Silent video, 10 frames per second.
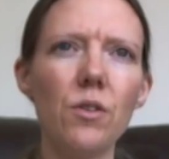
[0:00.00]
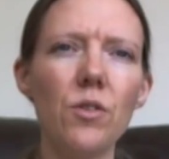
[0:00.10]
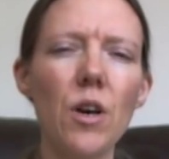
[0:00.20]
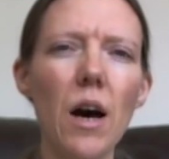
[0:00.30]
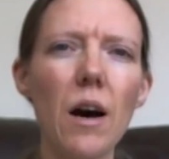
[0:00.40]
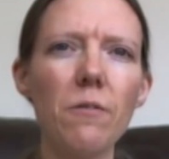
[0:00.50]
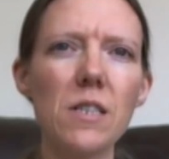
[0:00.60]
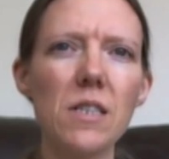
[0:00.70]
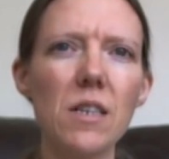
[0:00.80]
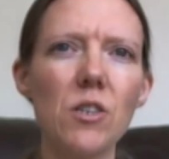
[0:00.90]
you have to
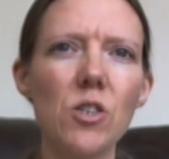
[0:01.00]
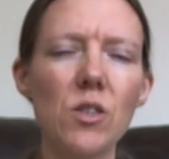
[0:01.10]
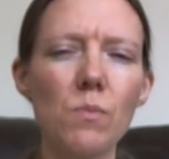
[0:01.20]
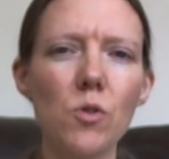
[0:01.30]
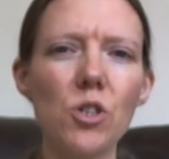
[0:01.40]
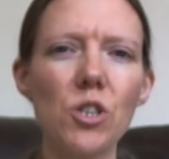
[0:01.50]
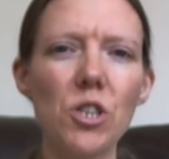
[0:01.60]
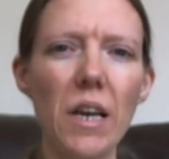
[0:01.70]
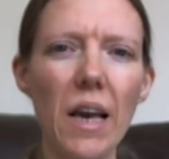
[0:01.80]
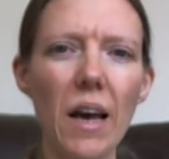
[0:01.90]
stitch as much as
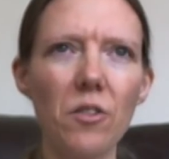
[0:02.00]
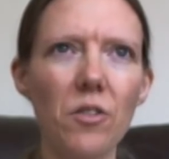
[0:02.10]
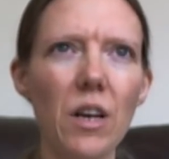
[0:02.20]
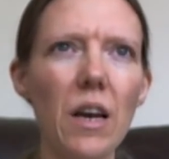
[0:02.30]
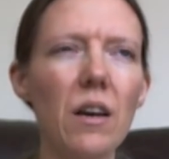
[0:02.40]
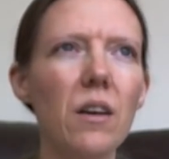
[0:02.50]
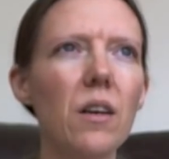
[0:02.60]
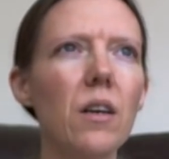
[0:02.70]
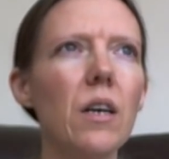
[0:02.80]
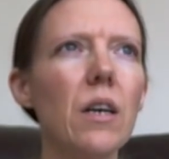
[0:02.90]
you can on it,
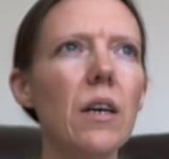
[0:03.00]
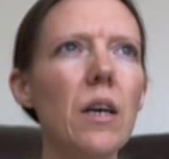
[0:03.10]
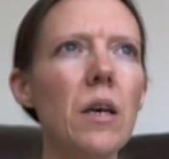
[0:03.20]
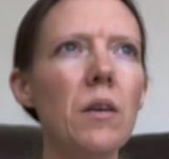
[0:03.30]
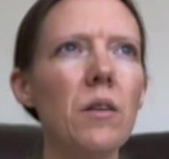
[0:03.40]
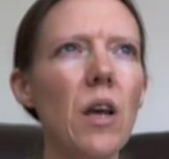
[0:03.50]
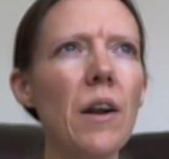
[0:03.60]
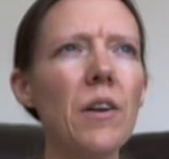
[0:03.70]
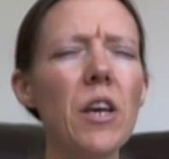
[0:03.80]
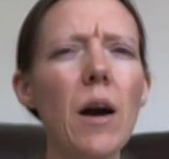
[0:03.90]

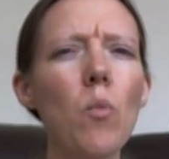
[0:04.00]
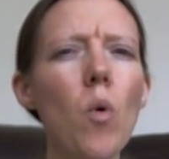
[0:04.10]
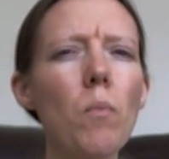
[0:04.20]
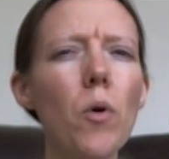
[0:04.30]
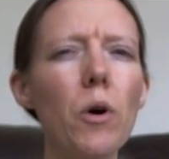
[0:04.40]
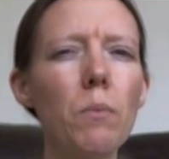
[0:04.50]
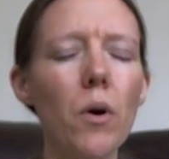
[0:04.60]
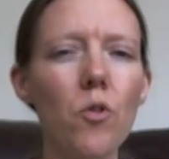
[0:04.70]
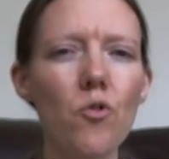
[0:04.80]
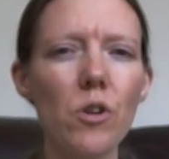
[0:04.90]
and you get 1 point
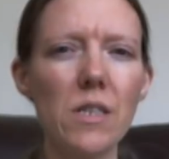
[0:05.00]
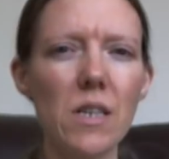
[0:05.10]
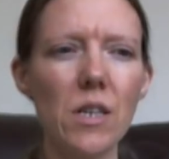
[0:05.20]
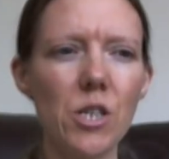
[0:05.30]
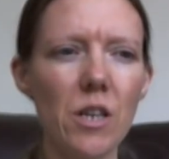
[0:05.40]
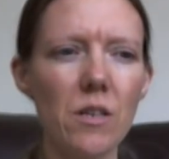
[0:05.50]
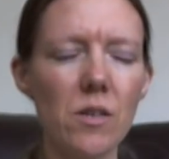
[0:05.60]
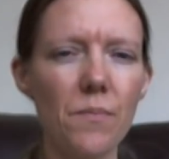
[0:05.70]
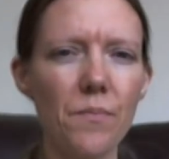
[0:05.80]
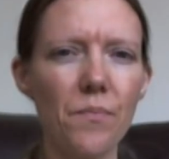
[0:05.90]
per 100
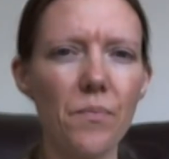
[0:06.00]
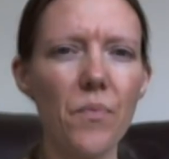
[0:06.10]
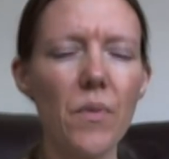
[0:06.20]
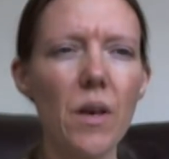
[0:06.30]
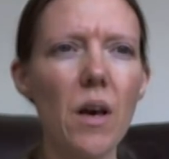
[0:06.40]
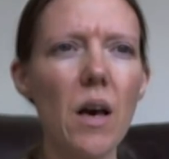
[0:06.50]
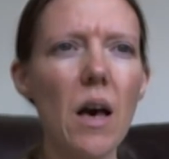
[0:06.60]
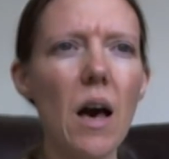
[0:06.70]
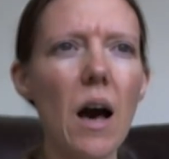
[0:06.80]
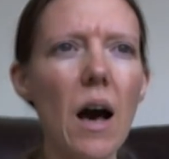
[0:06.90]
stitches.
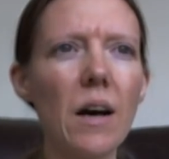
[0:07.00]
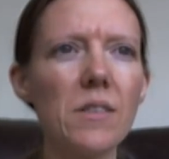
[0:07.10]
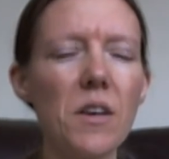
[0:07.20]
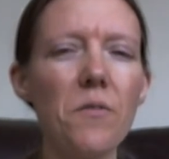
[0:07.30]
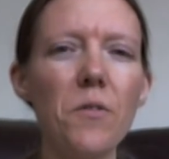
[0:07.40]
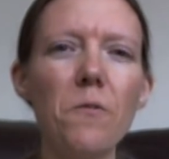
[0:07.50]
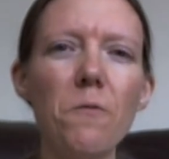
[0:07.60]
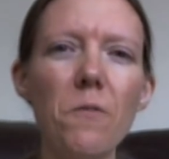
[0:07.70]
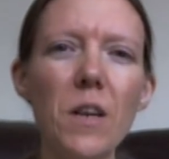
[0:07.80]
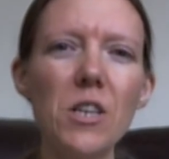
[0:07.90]
And if you
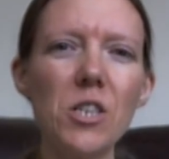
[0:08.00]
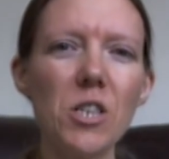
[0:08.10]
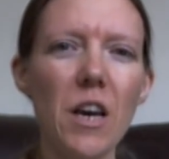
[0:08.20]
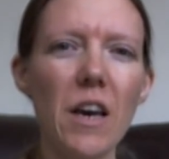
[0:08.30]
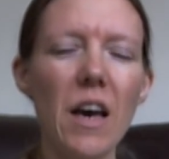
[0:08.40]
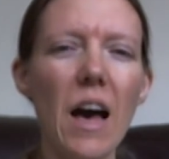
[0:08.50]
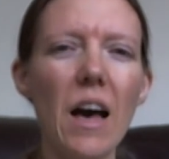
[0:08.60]
finish it